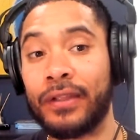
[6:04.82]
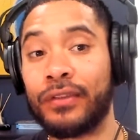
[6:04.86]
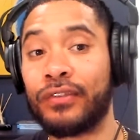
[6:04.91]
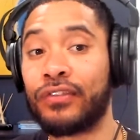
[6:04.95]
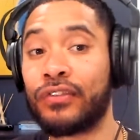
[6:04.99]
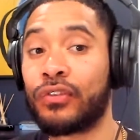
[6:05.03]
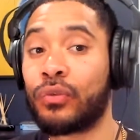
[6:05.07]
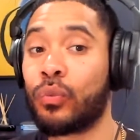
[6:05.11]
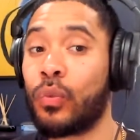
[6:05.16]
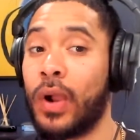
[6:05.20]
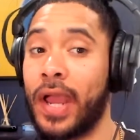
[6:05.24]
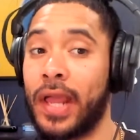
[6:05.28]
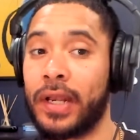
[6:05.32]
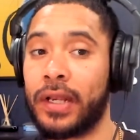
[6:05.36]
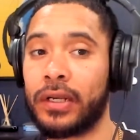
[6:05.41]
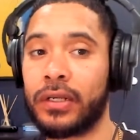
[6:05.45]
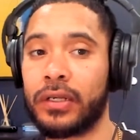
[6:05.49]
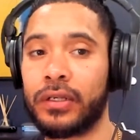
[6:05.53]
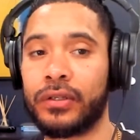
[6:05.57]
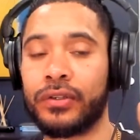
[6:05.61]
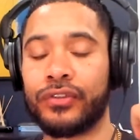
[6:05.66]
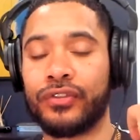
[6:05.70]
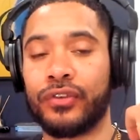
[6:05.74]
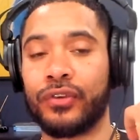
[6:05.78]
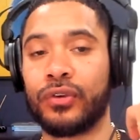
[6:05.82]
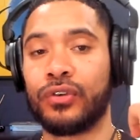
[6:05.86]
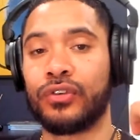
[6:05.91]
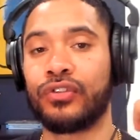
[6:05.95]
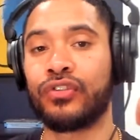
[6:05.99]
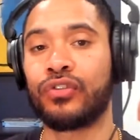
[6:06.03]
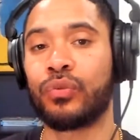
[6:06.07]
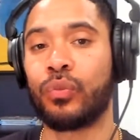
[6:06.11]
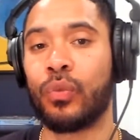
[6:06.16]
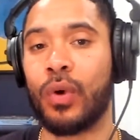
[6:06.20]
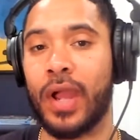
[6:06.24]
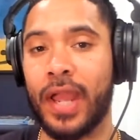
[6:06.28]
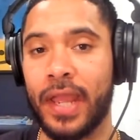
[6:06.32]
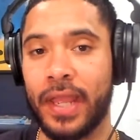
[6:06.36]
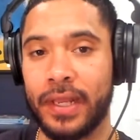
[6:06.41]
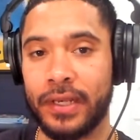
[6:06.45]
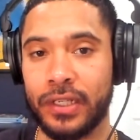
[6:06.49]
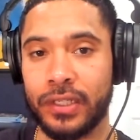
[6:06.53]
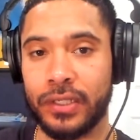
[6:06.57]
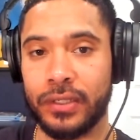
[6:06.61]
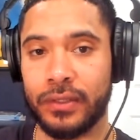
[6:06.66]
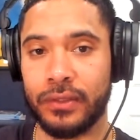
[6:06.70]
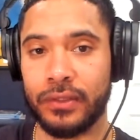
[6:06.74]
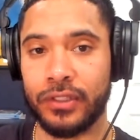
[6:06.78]
sweaters or sweat
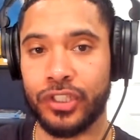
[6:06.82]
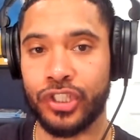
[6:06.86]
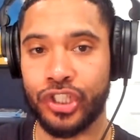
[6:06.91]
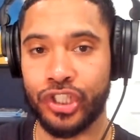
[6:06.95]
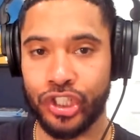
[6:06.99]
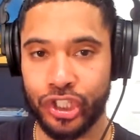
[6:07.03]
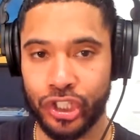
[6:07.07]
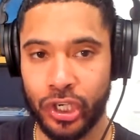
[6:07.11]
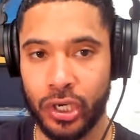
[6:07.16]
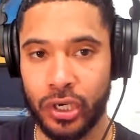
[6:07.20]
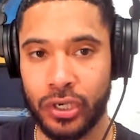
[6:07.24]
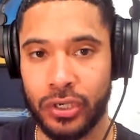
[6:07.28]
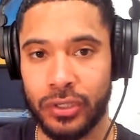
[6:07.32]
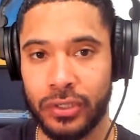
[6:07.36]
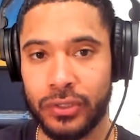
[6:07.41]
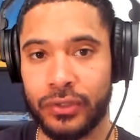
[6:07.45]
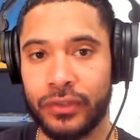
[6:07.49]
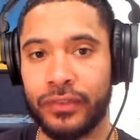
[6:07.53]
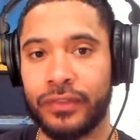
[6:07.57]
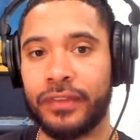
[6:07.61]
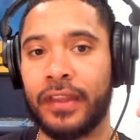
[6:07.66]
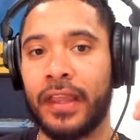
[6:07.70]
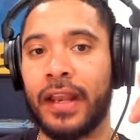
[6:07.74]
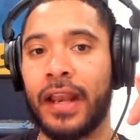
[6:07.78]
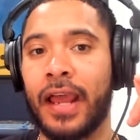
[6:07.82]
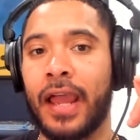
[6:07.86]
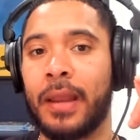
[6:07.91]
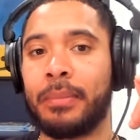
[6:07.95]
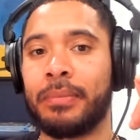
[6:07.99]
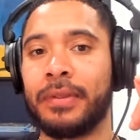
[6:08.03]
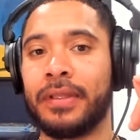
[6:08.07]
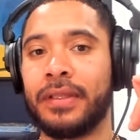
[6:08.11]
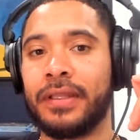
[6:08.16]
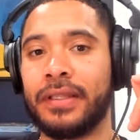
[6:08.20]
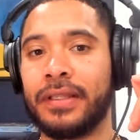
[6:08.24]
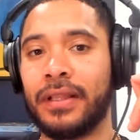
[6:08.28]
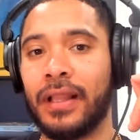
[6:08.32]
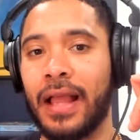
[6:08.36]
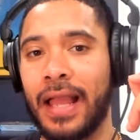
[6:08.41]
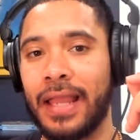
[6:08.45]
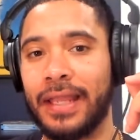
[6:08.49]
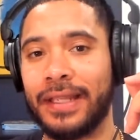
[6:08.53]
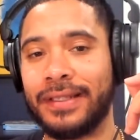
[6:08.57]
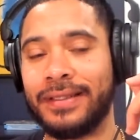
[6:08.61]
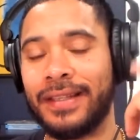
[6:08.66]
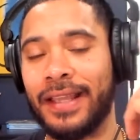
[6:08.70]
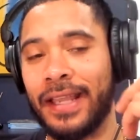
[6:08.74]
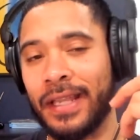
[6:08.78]
shirts that I'd be
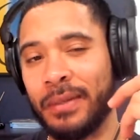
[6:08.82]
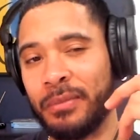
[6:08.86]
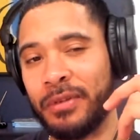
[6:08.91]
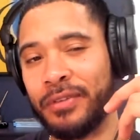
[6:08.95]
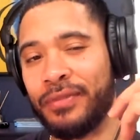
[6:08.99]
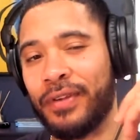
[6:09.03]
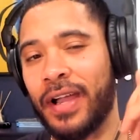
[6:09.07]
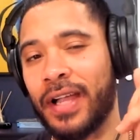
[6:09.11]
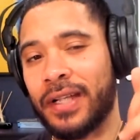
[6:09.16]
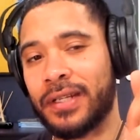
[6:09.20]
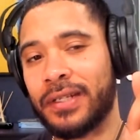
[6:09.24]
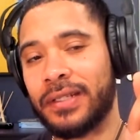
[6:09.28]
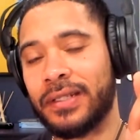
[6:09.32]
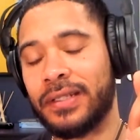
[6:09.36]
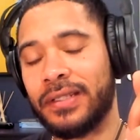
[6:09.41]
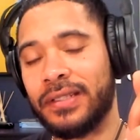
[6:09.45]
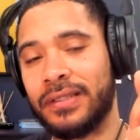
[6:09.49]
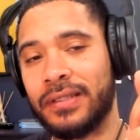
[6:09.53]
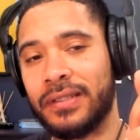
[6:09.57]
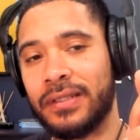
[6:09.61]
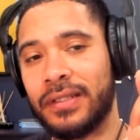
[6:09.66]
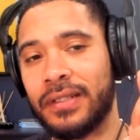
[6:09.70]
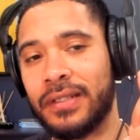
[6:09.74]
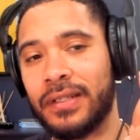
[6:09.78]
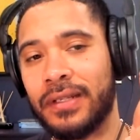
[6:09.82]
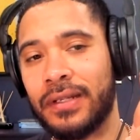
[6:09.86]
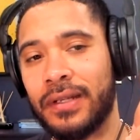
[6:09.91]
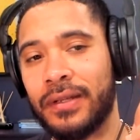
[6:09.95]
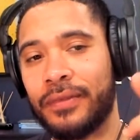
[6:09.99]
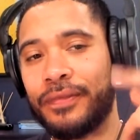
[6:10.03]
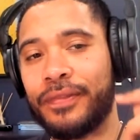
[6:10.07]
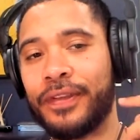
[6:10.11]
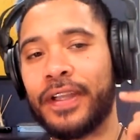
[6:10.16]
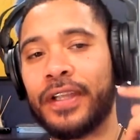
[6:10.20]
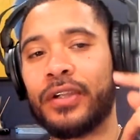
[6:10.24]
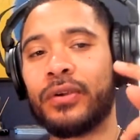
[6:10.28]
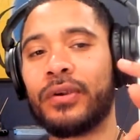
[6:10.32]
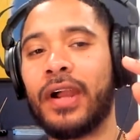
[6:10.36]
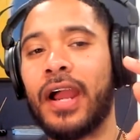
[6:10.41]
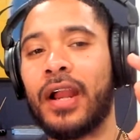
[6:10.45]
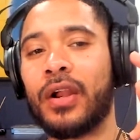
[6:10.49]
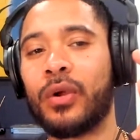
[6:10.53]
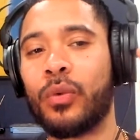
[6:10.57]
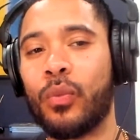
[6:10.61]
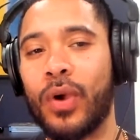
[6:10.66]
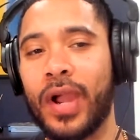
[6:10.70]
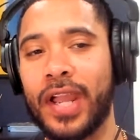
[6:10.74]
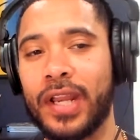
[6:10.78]
like, damn, if I could figure
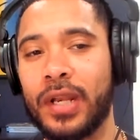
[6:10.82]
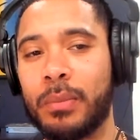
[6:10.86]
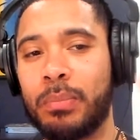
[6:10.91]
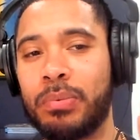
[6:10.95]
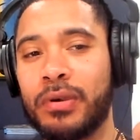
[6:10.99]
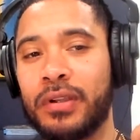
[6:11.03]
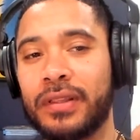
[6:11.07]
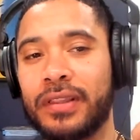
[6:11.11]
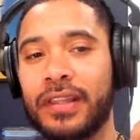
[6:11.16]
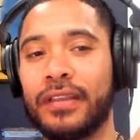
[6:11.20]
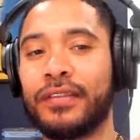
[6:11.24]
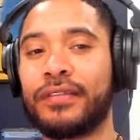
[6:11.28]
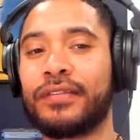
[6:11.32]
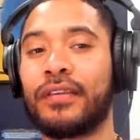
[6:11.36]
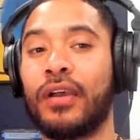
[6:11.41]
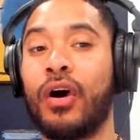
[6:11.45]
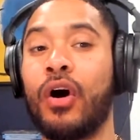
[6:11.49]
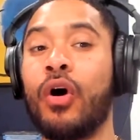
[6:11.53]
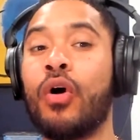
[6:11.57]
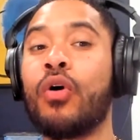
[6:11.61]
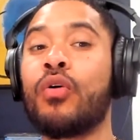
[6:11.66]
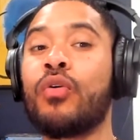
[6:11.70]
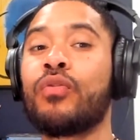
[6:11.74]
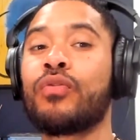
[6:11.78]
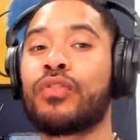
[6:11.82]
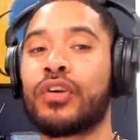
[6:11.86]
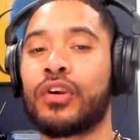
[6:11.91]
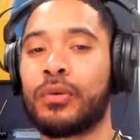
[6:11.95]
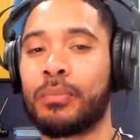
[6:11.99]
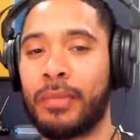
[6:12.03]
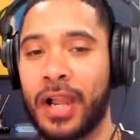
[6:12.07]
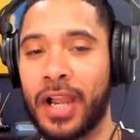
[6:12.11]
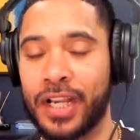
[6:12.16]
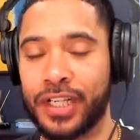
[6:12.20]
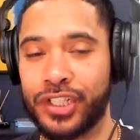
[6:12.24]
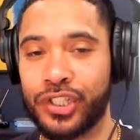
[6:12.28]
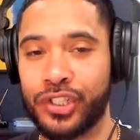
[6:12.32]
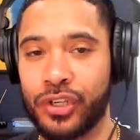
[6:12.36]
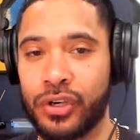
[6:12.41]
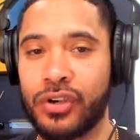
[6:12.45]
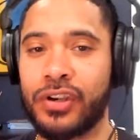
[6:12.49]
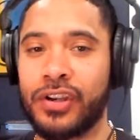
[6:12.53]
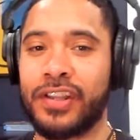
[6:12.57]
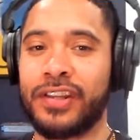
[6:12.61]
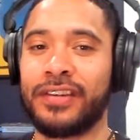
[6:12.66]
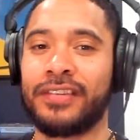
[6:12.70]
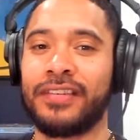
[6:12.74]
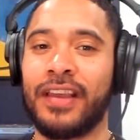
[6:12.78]
out a way to put this over my
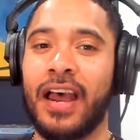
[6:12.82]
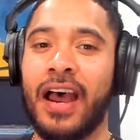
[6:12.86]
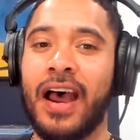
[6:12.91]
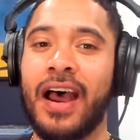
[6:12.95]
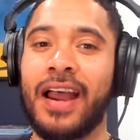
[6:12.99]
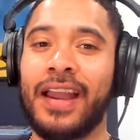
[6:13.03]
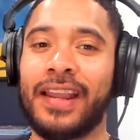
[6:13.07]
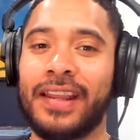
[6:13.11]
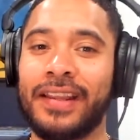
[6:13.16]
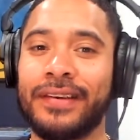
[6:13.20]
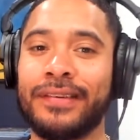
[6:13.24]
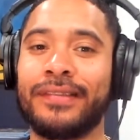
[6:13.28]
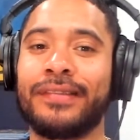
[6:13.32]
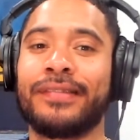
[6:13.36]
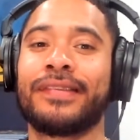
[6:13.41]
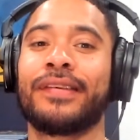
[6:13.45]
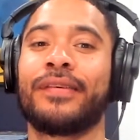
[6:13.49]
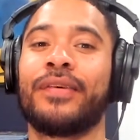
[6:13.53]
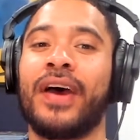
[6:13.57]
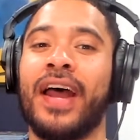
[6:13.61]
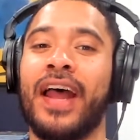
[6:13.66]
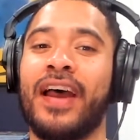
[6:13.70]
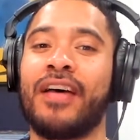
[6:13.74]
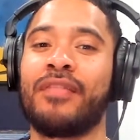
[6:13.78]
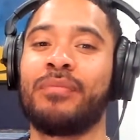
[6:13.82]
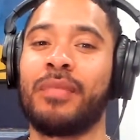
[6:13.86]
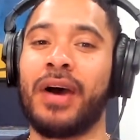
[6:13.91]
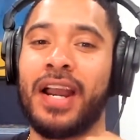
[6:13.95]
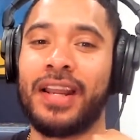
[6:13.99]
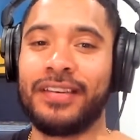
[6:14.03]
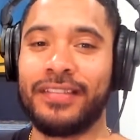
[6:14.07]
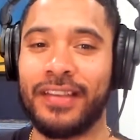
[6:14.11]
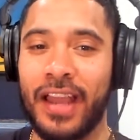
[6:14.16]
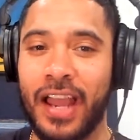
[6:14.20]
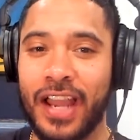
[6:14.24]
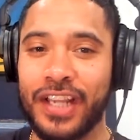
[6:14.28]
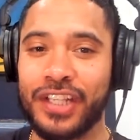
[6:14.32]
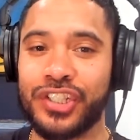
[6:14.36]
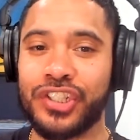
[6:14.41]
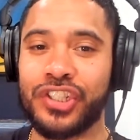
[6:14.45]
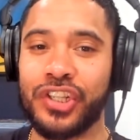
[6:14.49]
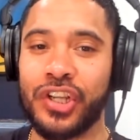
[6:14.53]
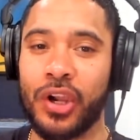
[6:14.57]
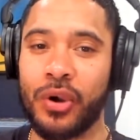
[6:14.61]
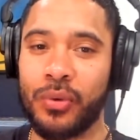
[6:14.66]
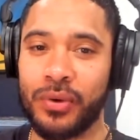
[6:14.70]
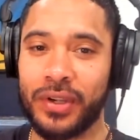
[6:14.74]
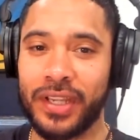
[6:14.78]
shirt and tie and still have my tie
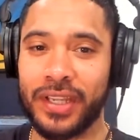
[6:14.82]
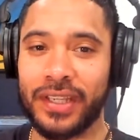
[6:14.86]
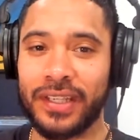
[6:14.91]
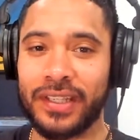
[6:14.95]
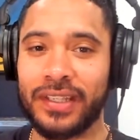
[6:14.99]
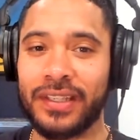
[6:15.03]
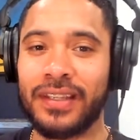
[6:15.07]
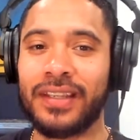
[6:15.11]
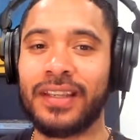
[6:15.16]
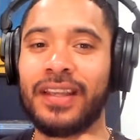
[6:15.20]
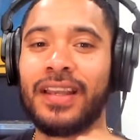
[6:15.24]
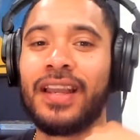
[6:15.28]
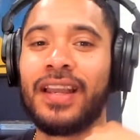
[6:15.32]
showing,